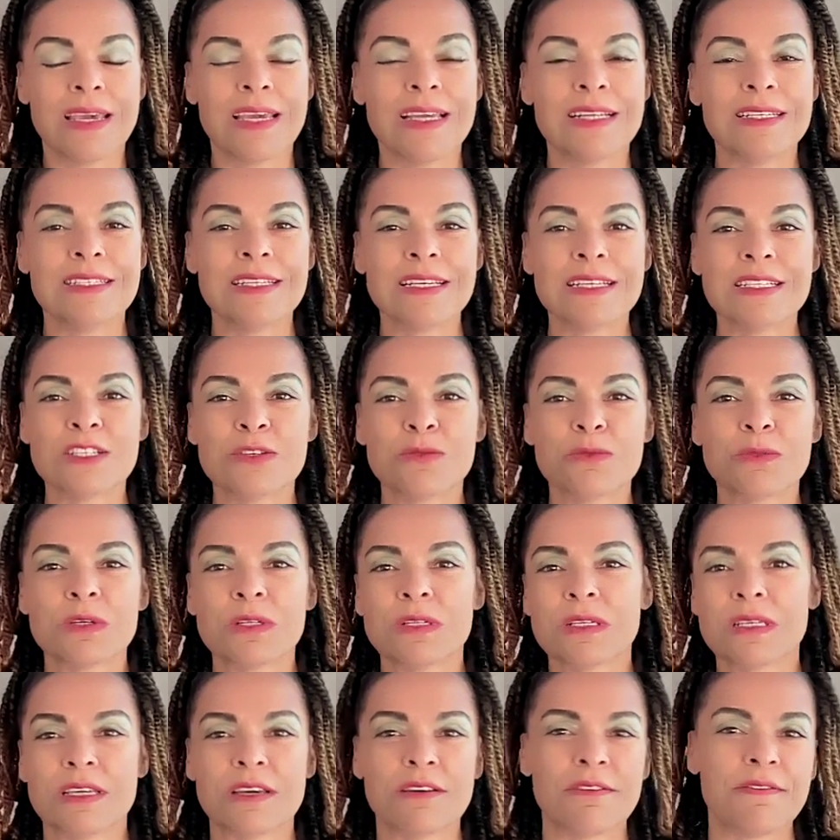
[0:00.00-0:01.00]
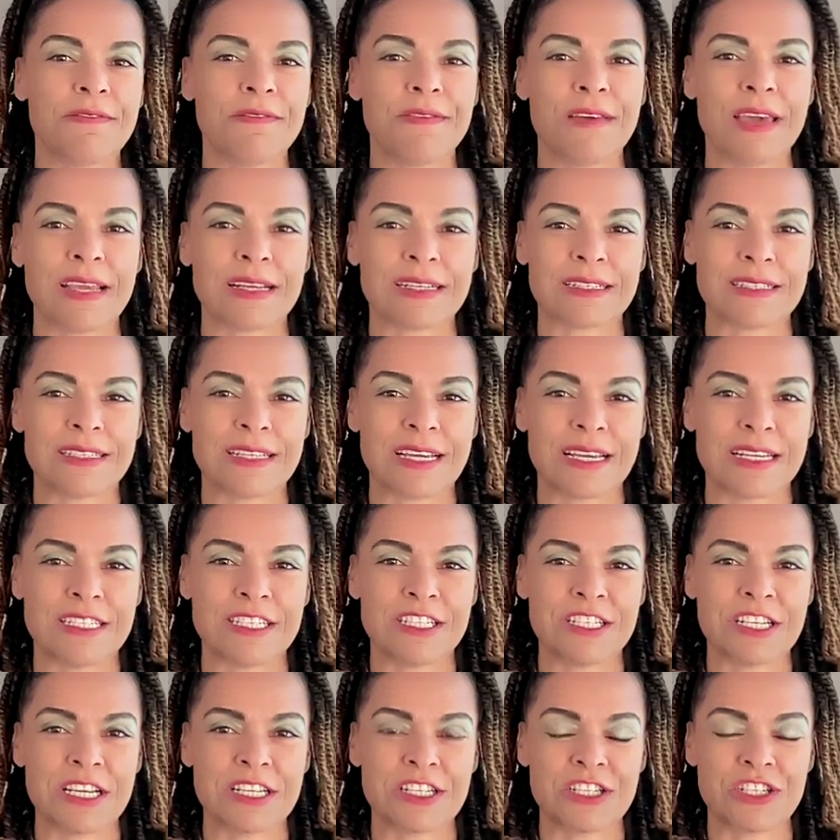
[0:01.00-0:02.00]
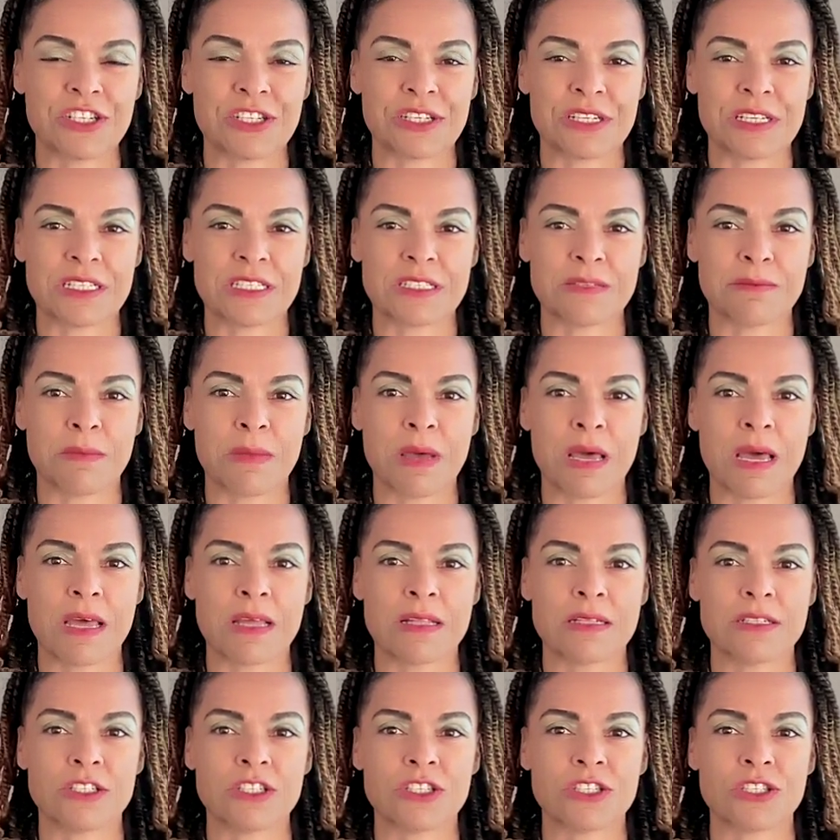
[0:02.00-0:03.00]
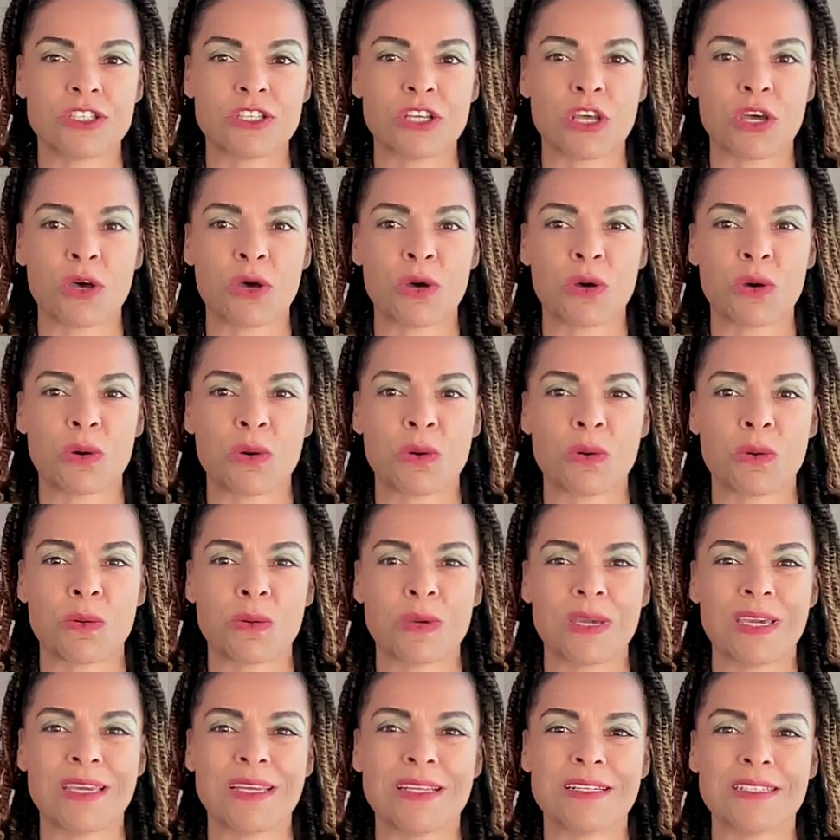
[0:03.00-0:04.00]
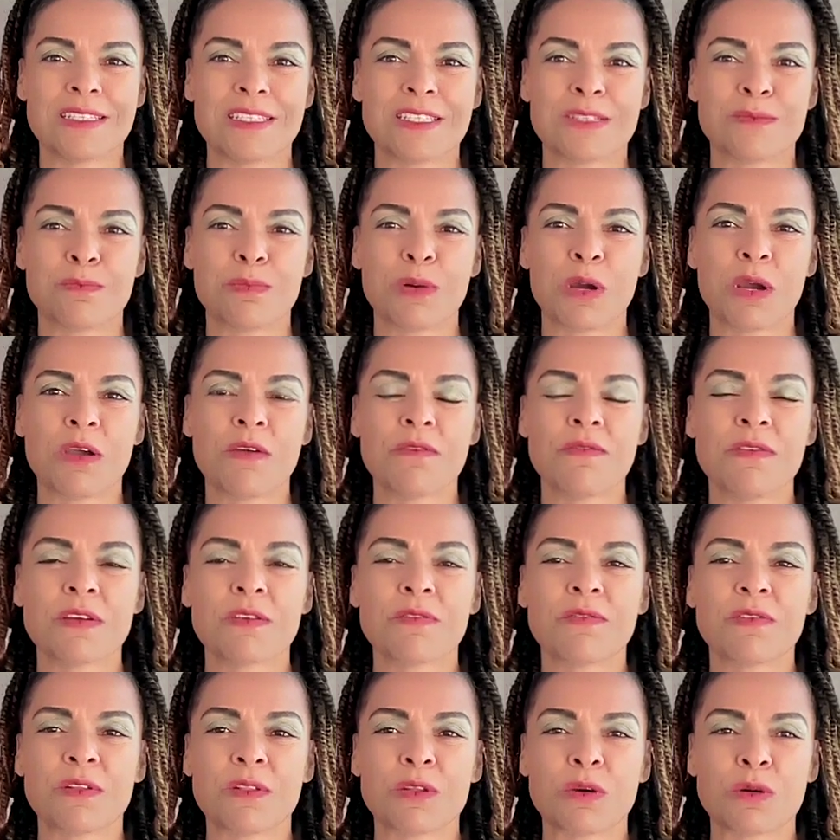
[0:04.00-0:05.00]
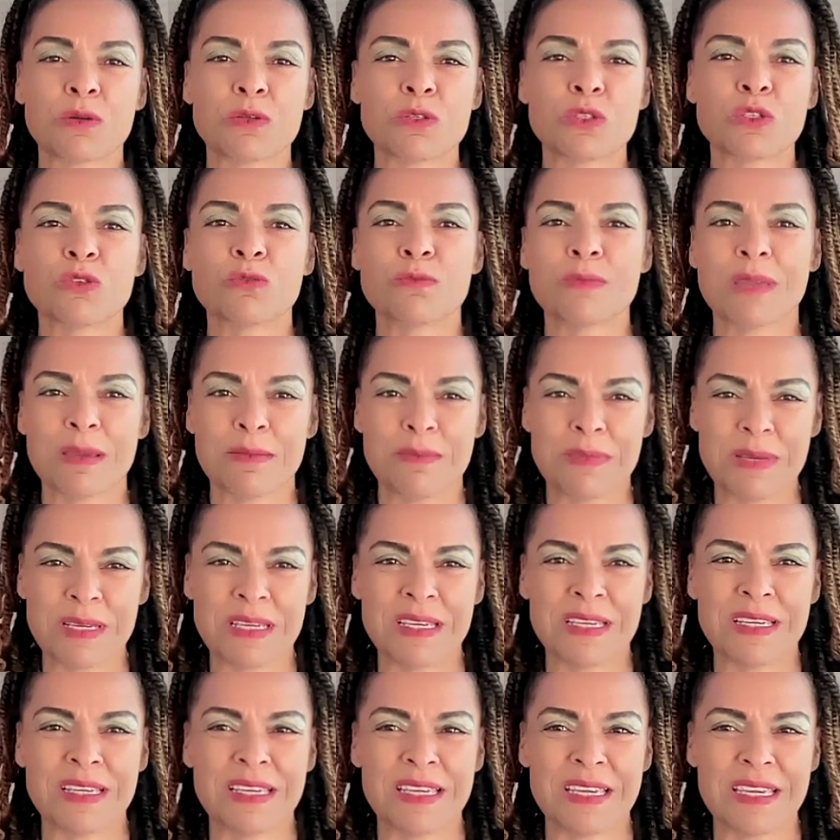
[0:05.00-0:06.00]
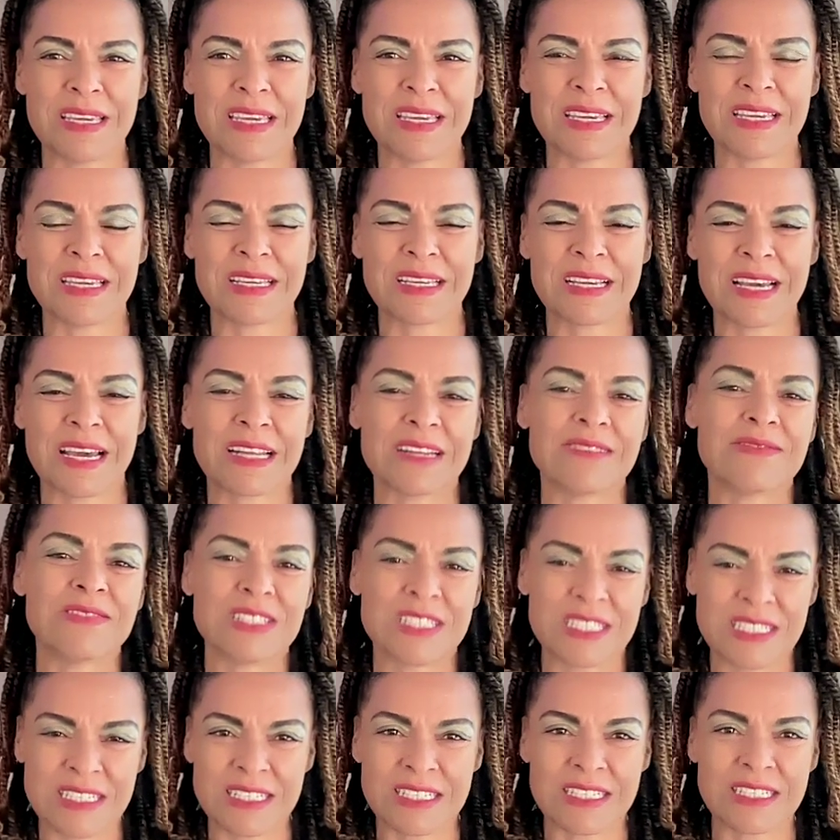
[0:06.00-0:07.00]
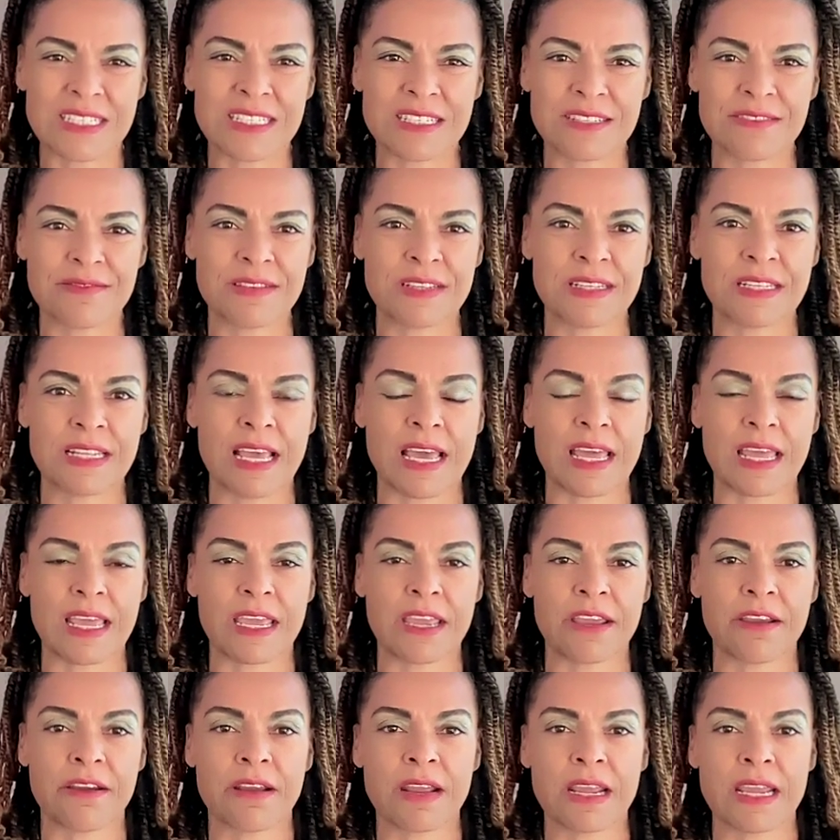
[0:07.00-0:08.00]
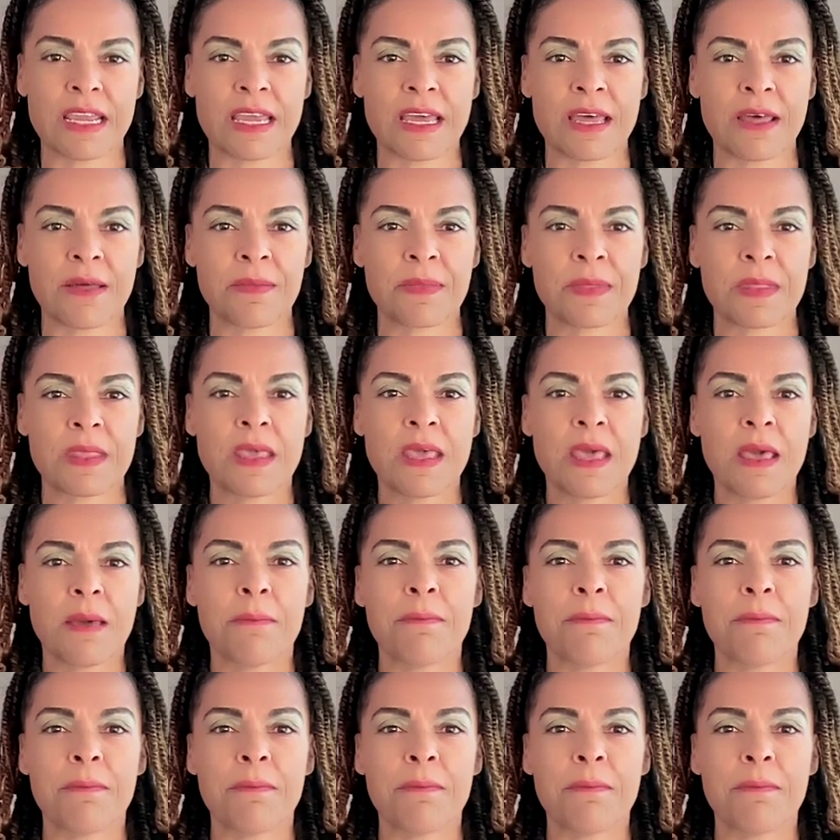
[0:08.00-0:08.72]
It doesn't really affect digestion as much, so it's perfect for those who may be kind of sensitive in that area.